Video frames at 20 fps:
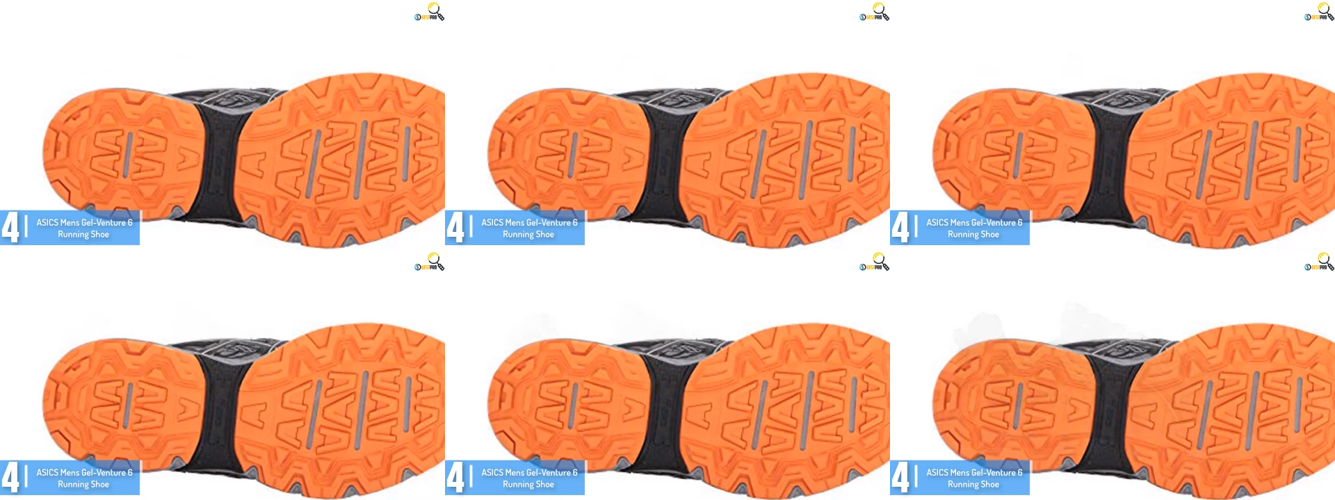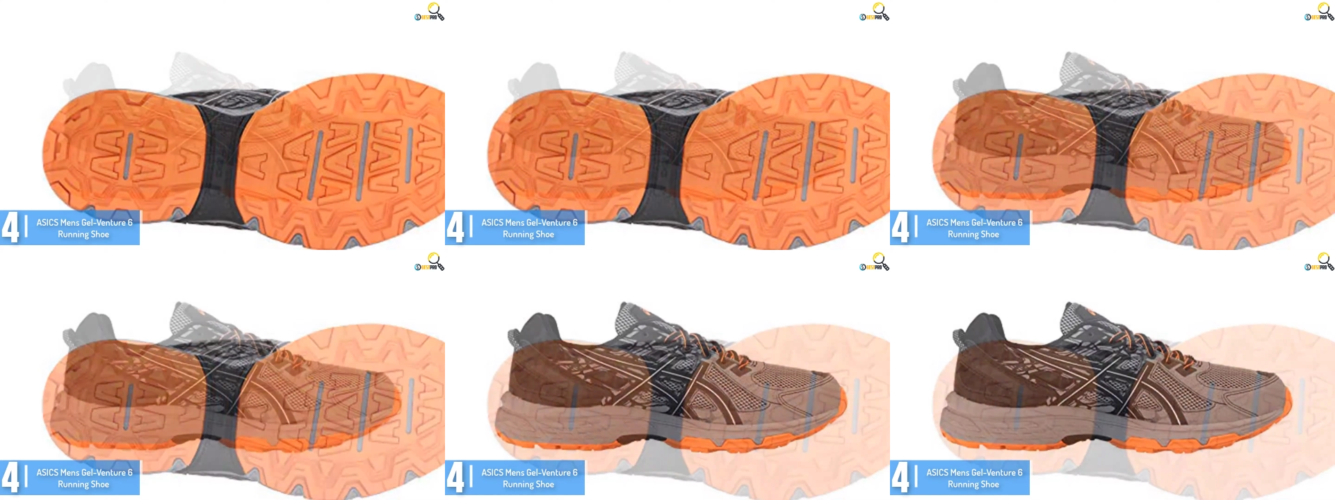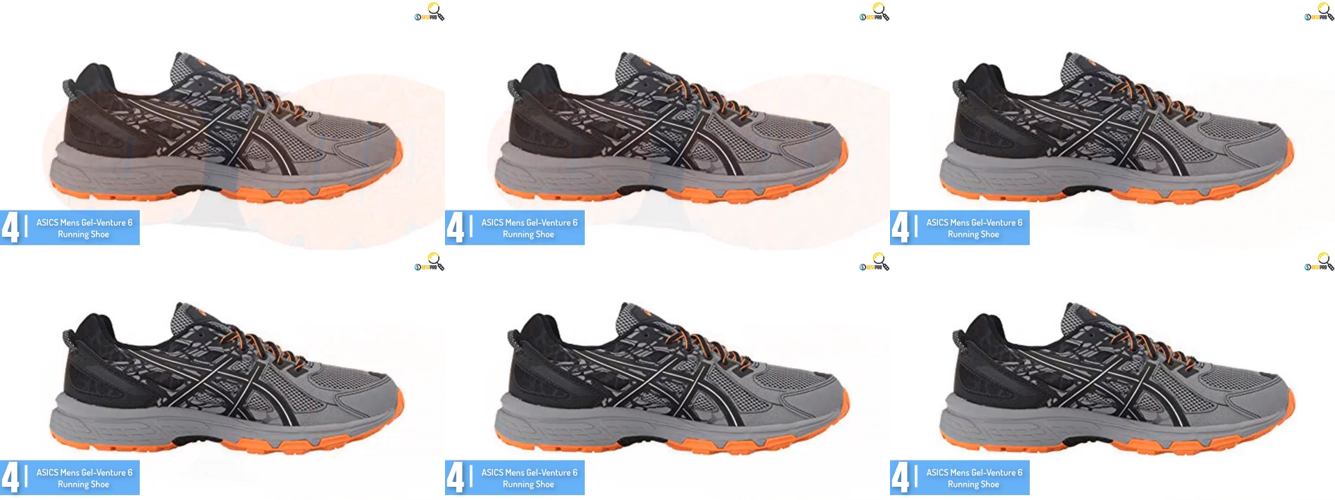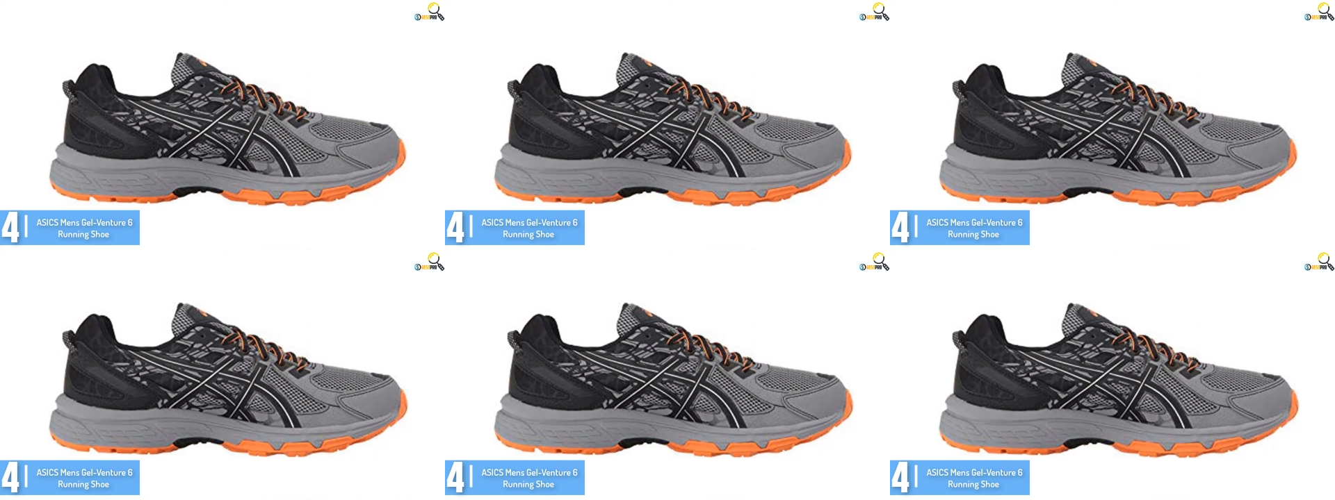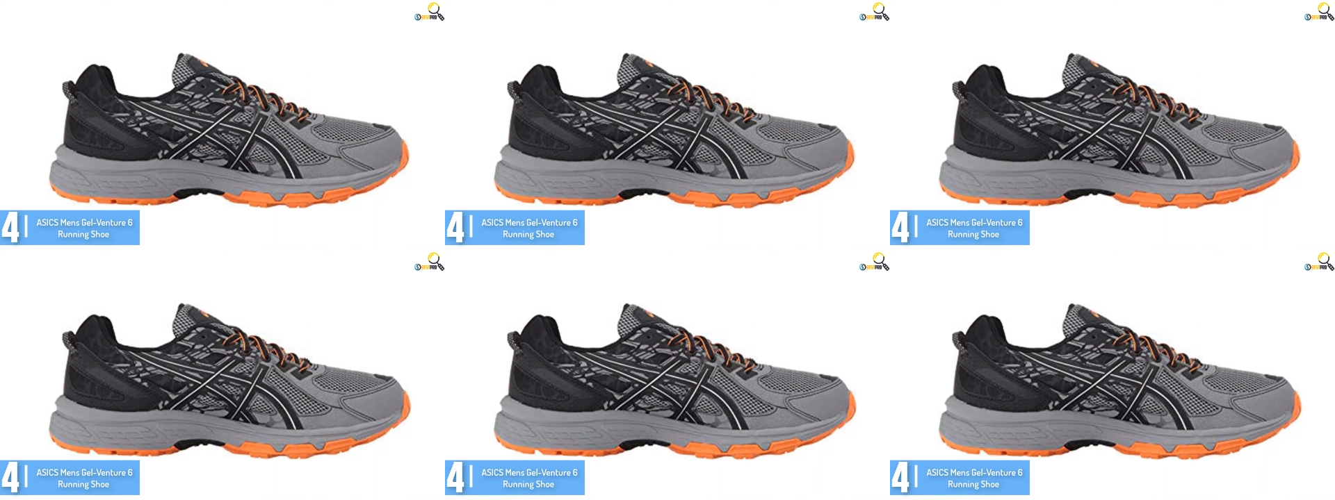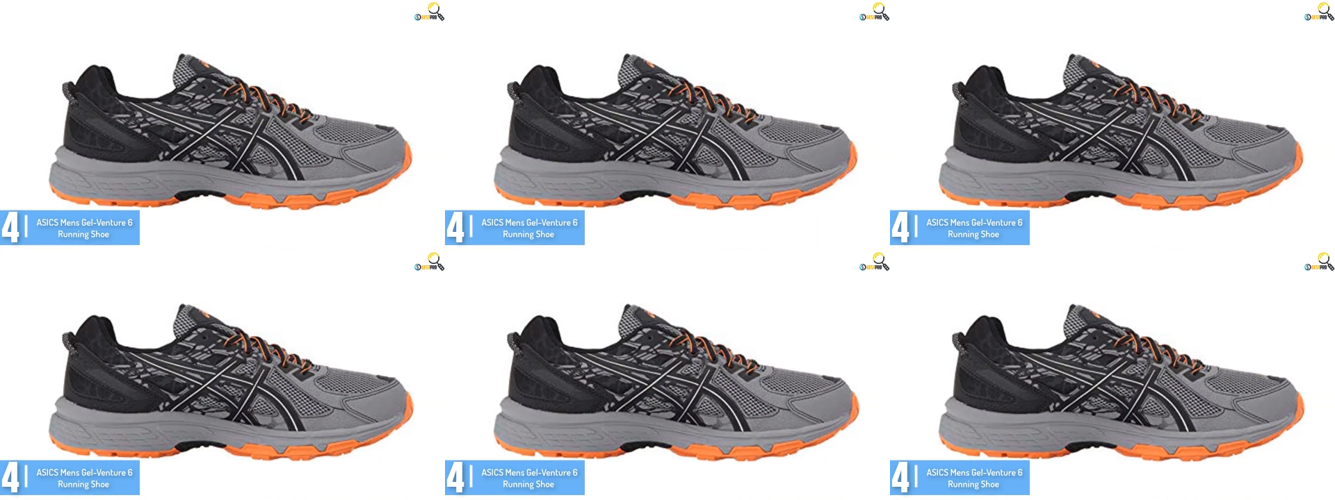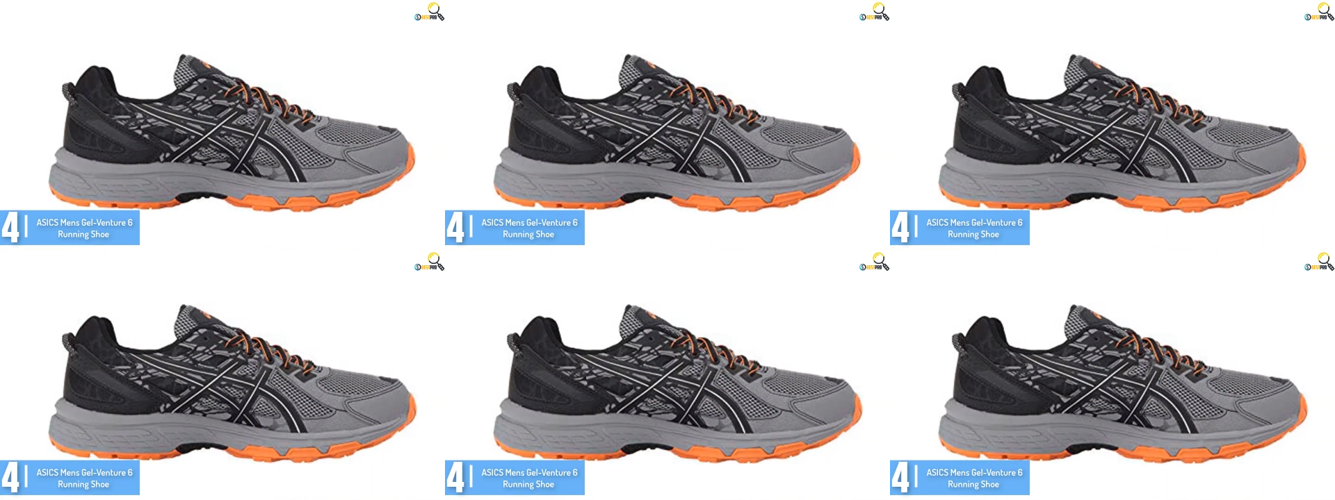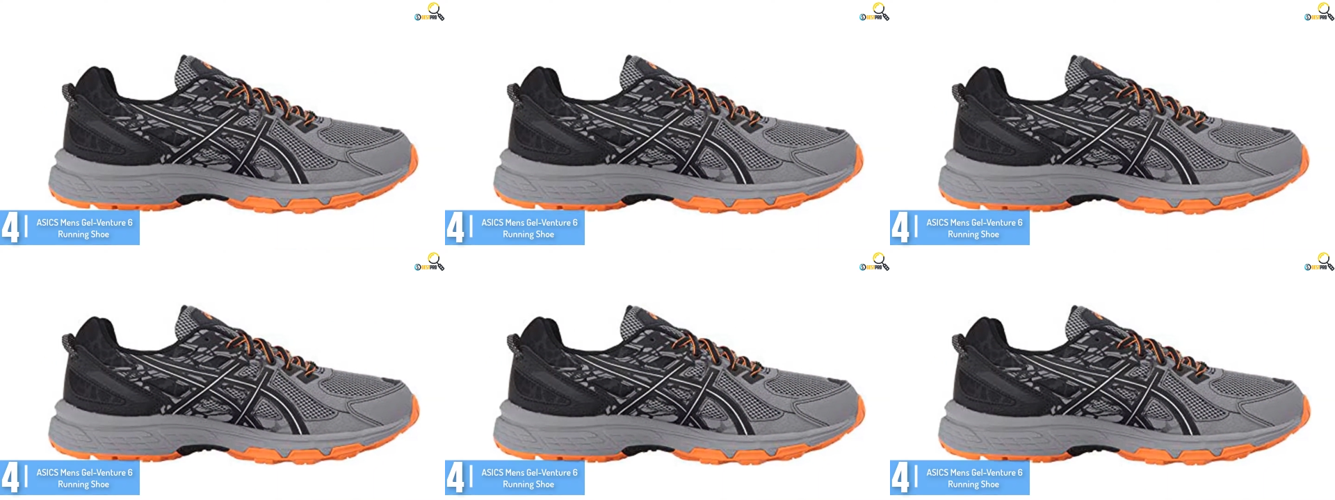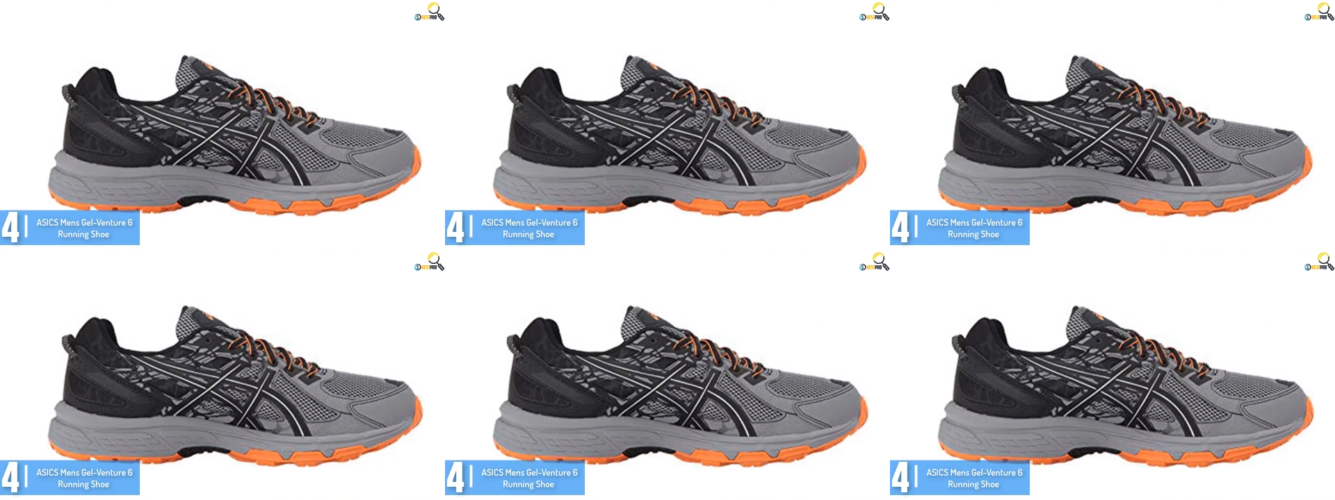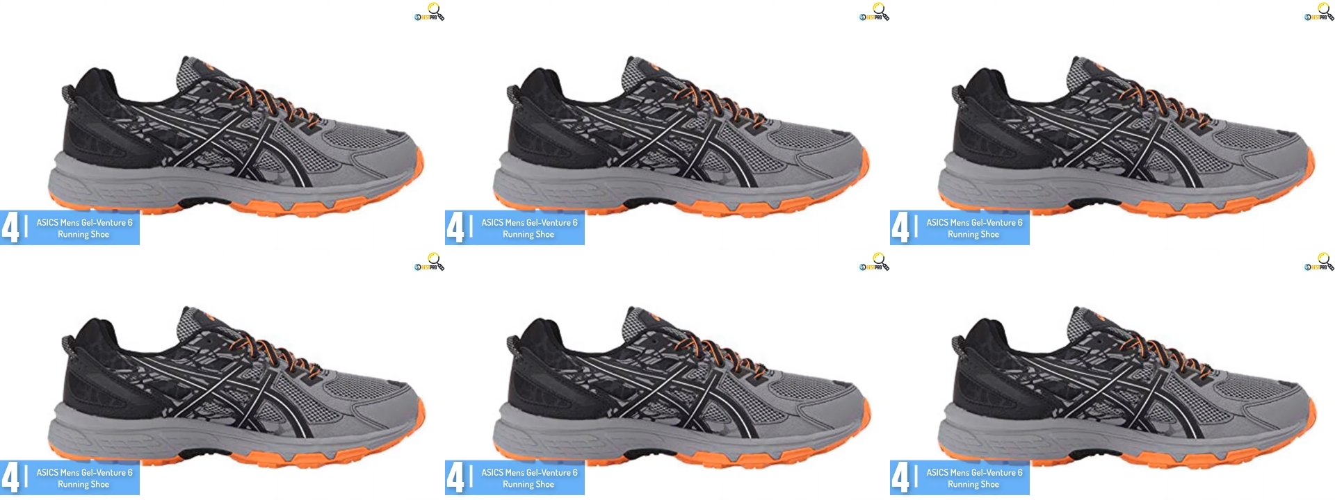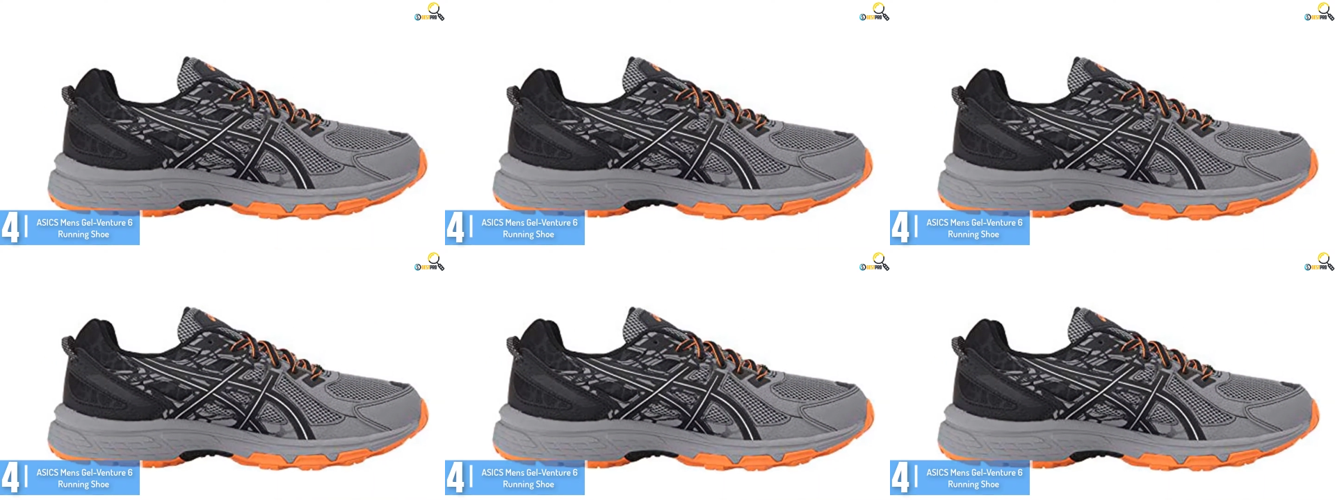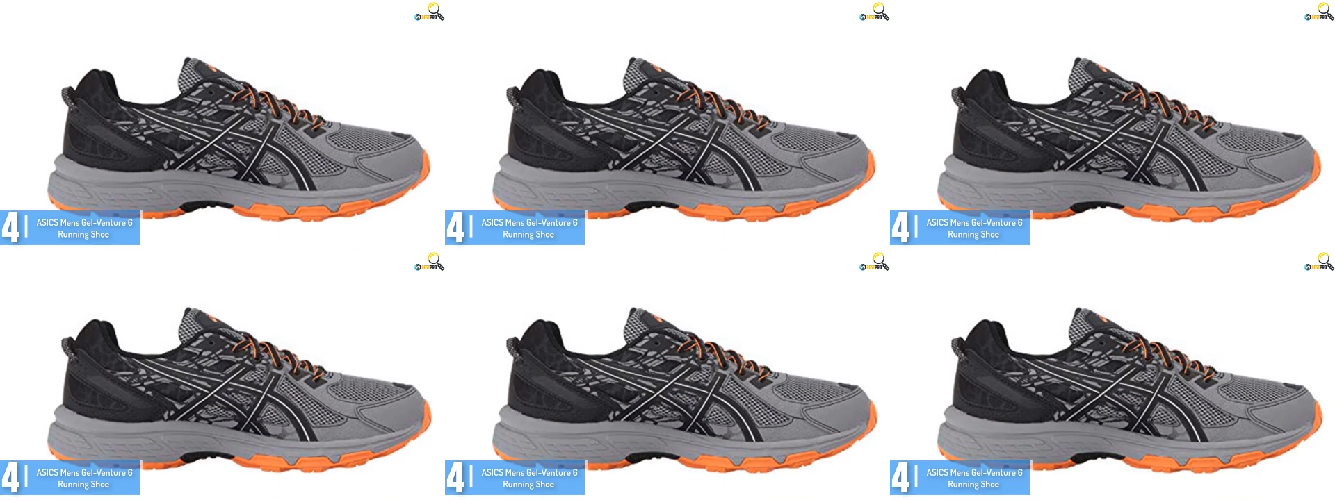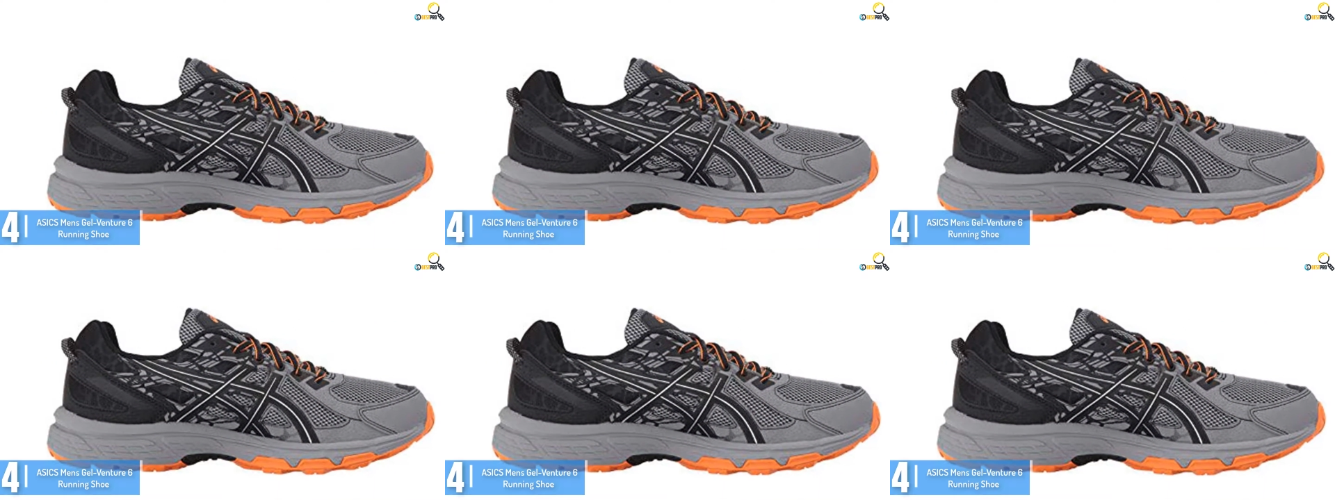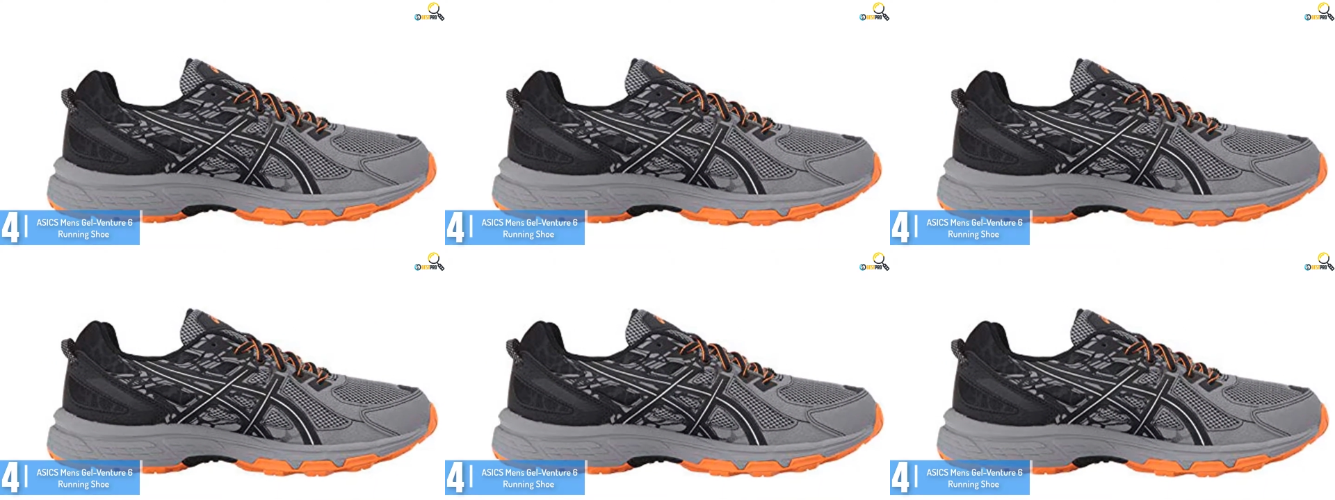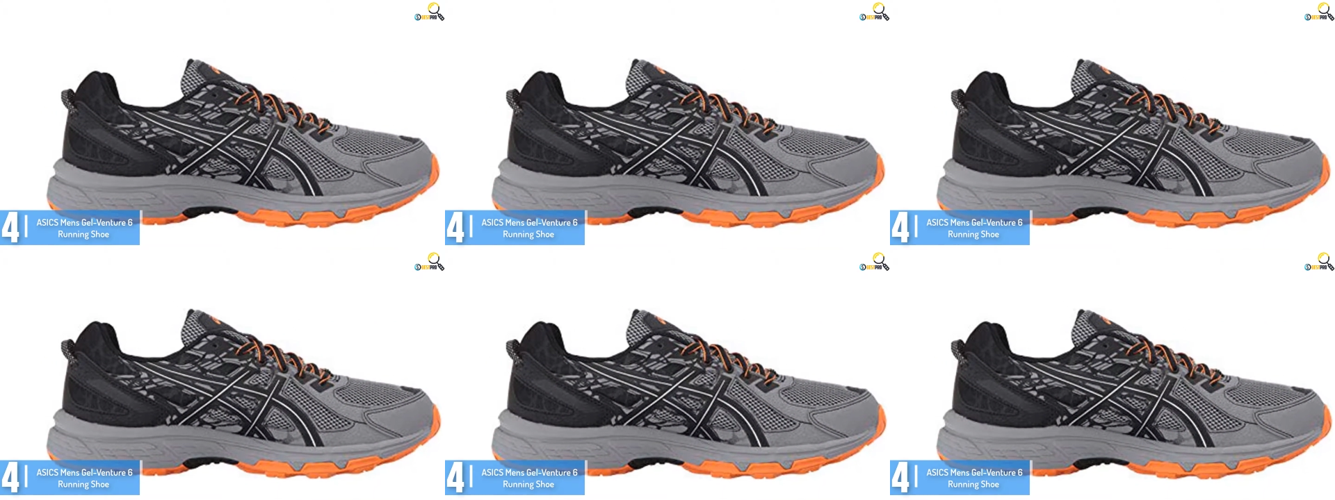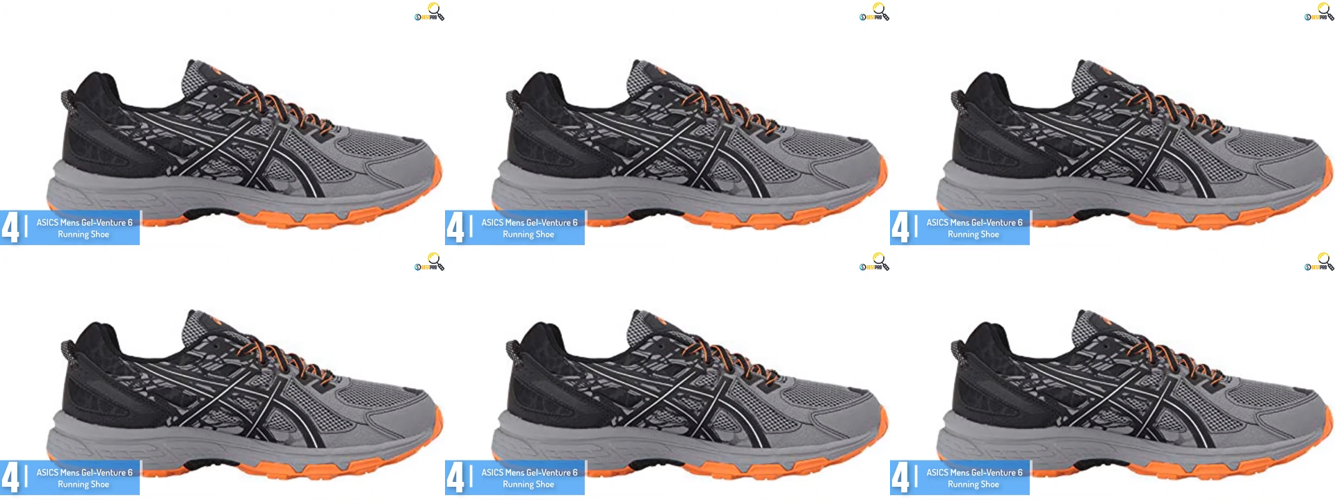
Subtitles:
No face is visible, so there are no lips to read.